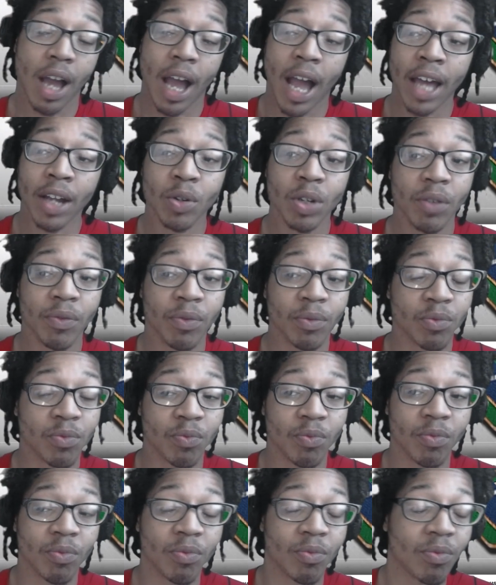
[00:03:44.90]
I
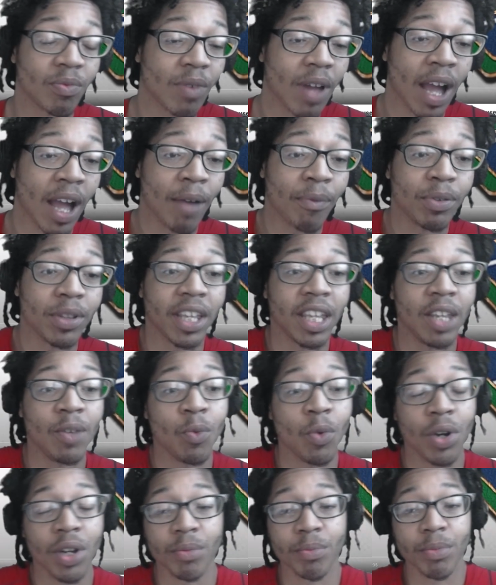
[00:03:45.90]
feel like he
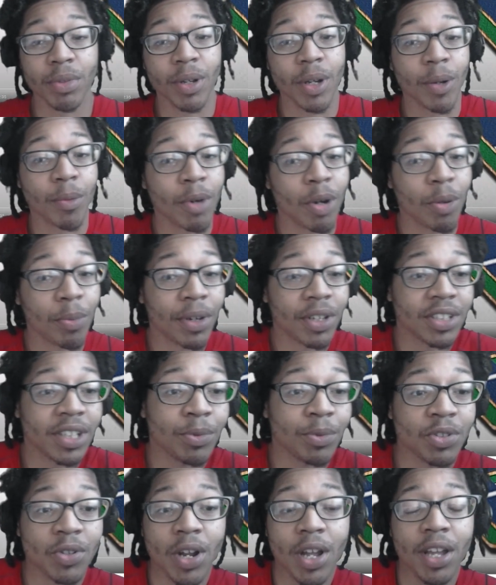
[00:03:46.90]
won, bro, because they
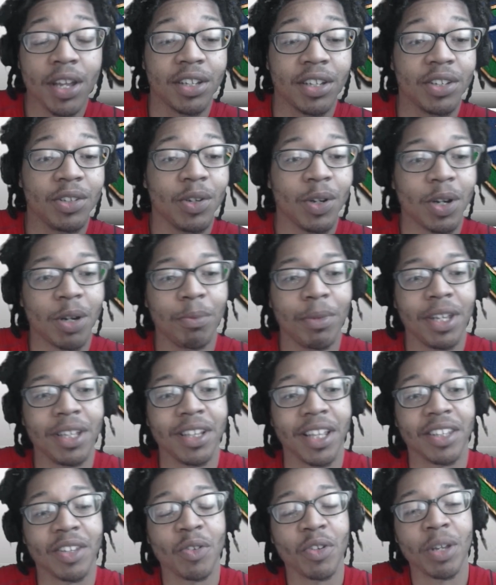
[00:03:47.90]
was crying. You know what I mean?
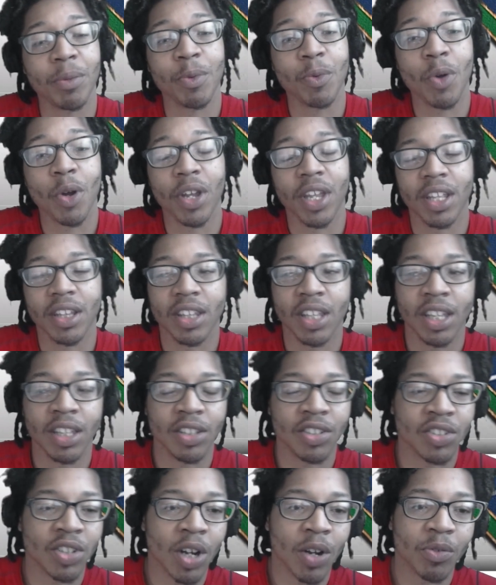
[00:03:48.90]
Like, don't get me wrong. He
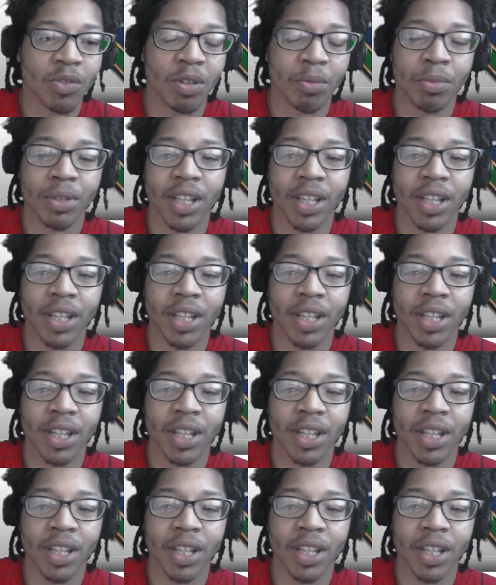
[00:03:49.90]
deserved it.